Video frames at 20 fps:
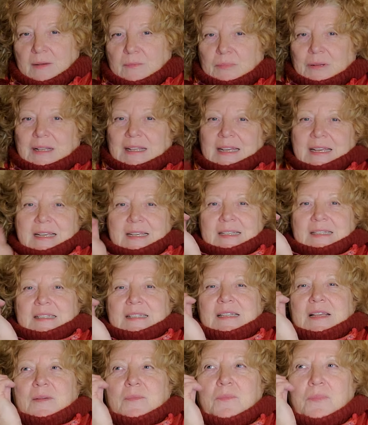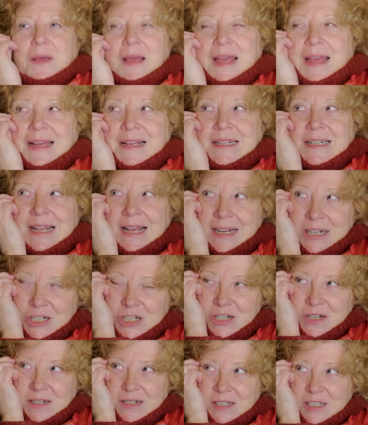Please pay
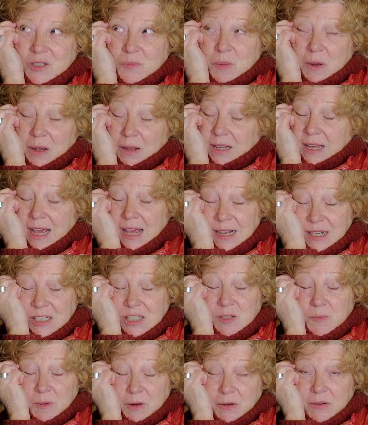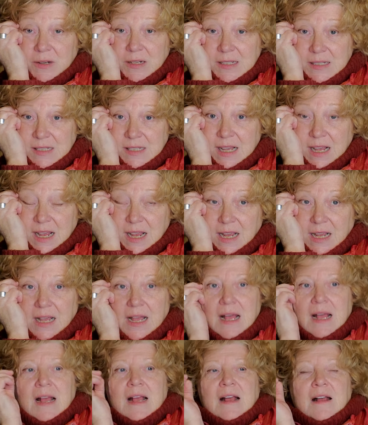attention. Again, Spirit is
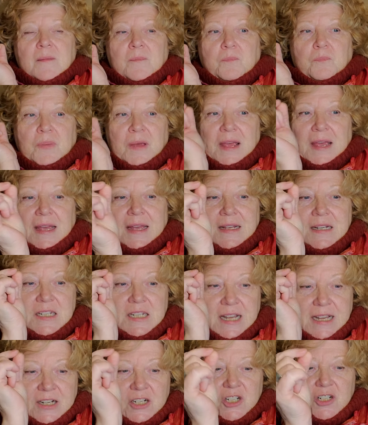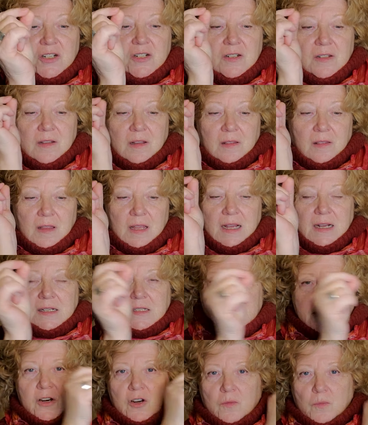saying, pay attention to the
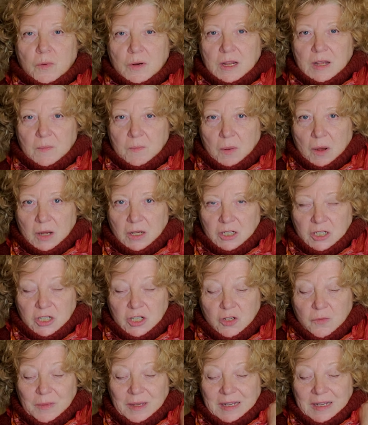things that are being brought to